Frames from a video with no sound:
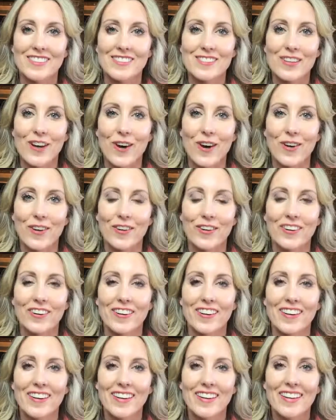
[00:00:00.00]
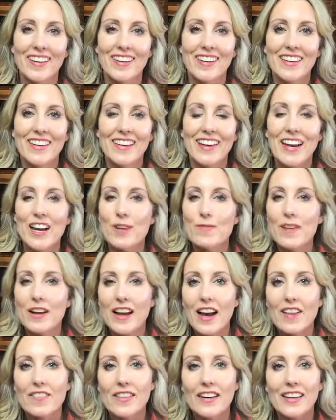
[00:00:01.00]
So
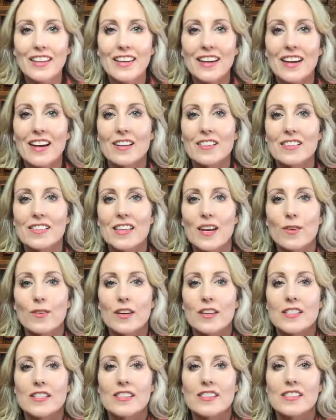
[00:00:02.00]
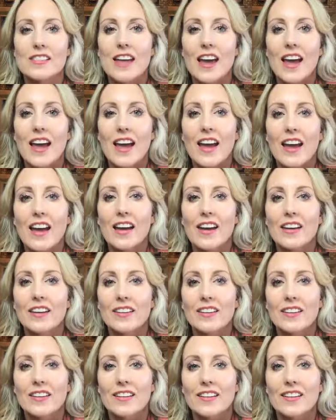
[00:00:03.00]
anybody have anything else they want to say?
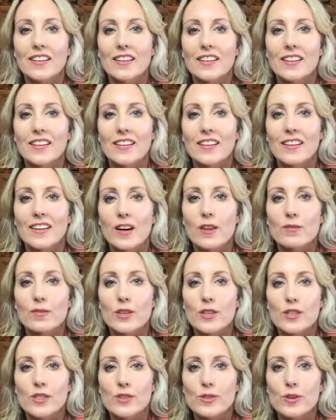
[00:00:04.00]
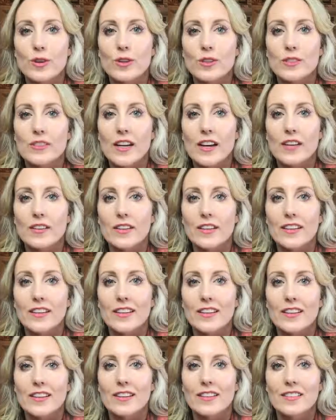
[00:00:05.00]
I'm going to scroll down
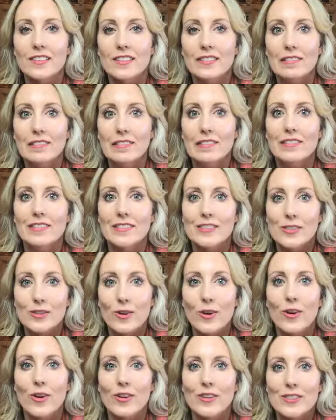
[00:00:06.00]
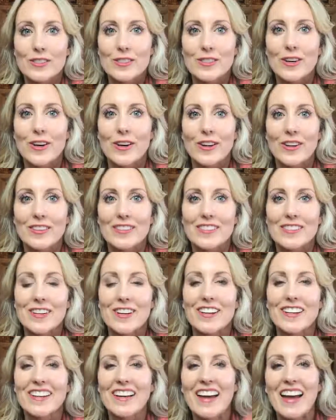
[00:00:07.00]
here. Scroll and scroll and
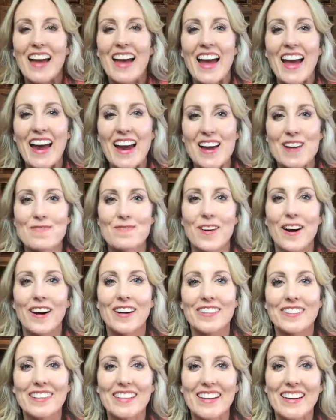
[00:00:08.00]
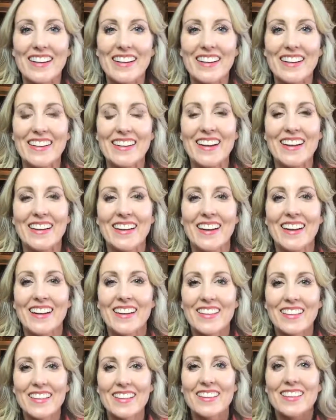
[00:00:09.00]
scroll. Hey, Marlene.
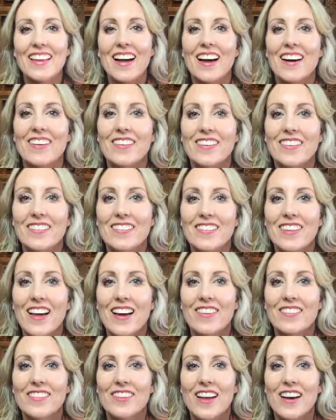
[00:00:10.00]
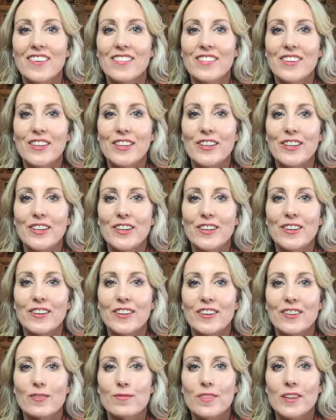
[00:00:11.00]
Love, love, love
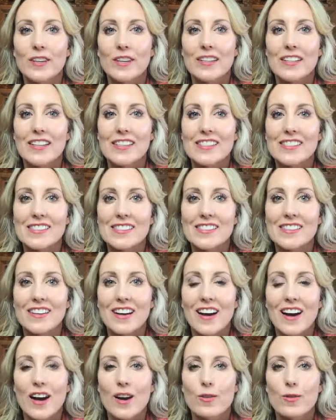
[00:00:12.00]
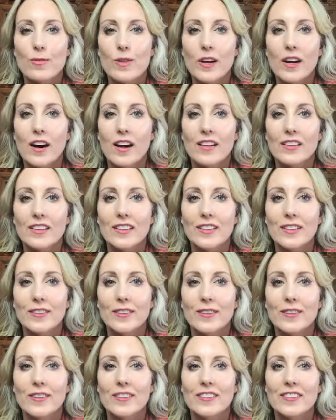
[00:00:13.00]
you. Oh my goodness. I will be calling
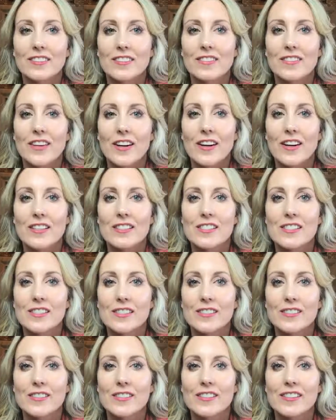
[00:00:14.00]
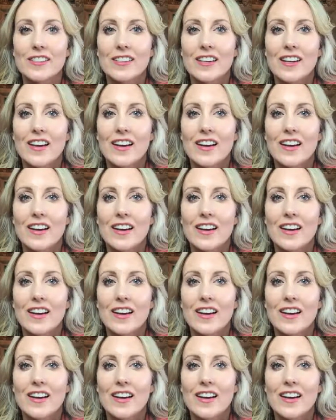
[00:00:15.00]
you very soon.